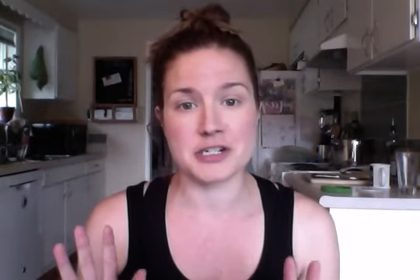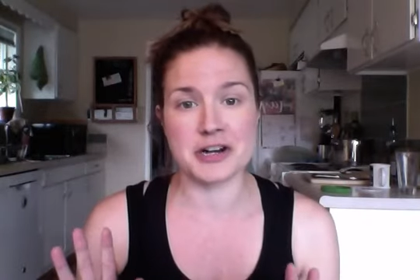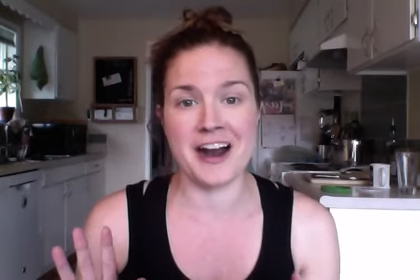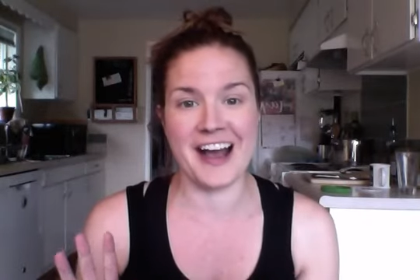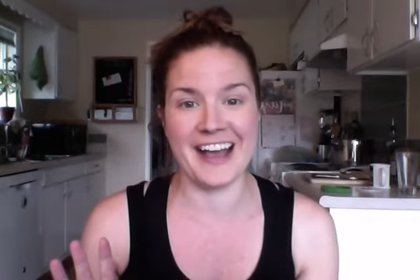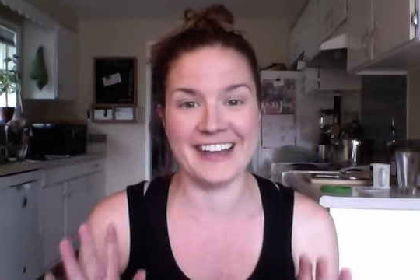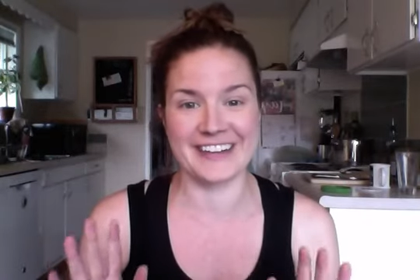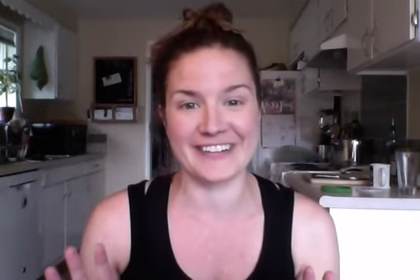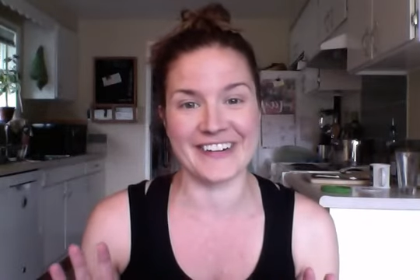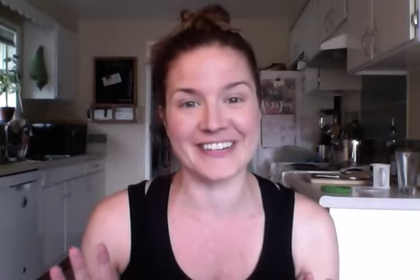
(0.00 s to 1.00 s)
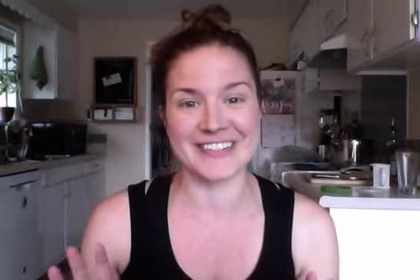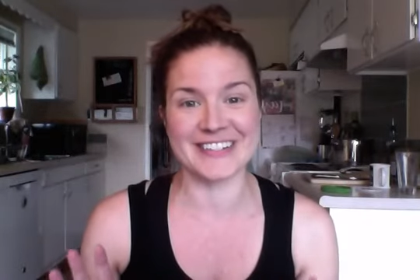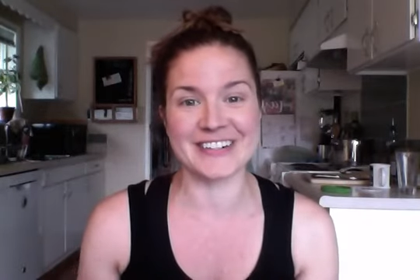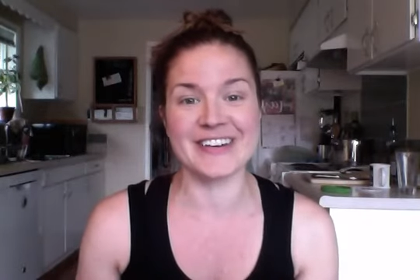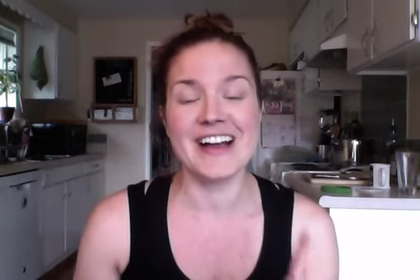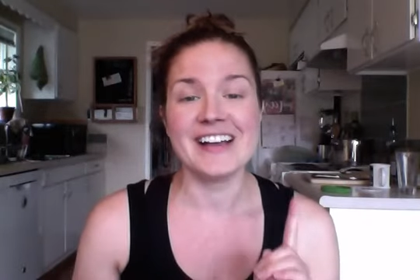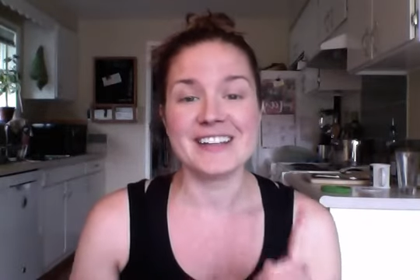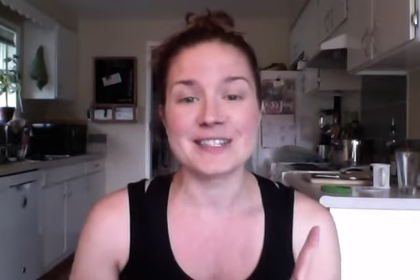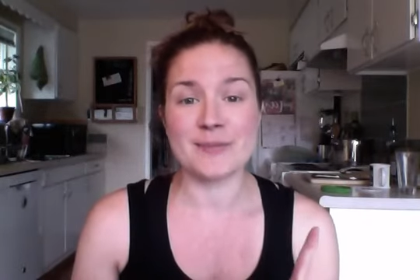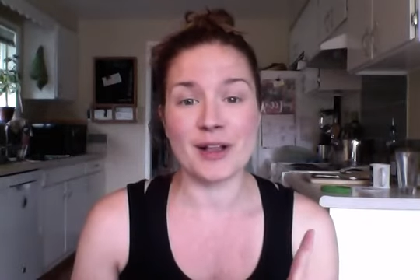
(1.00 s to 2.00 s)
dry and gross. So
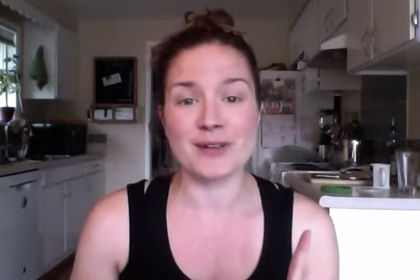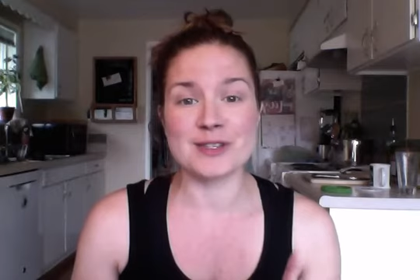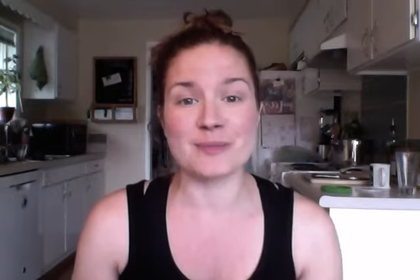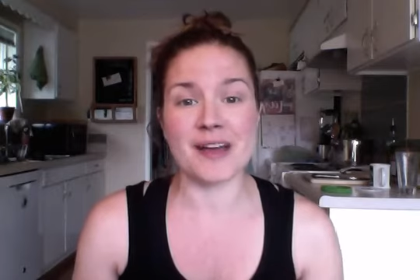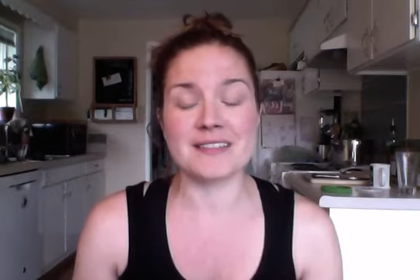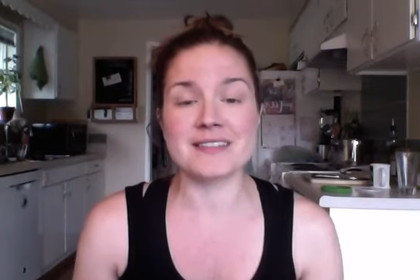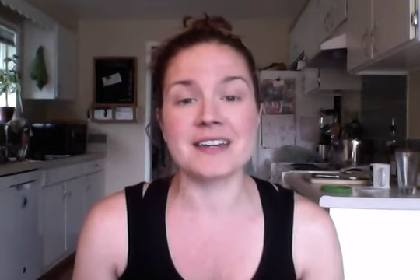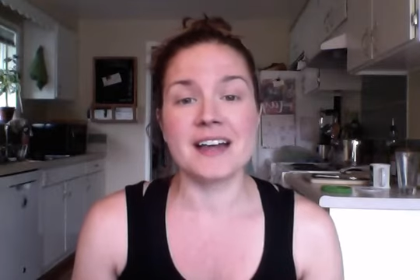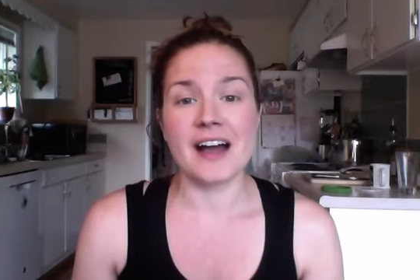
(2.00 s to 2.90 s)
small loads are best.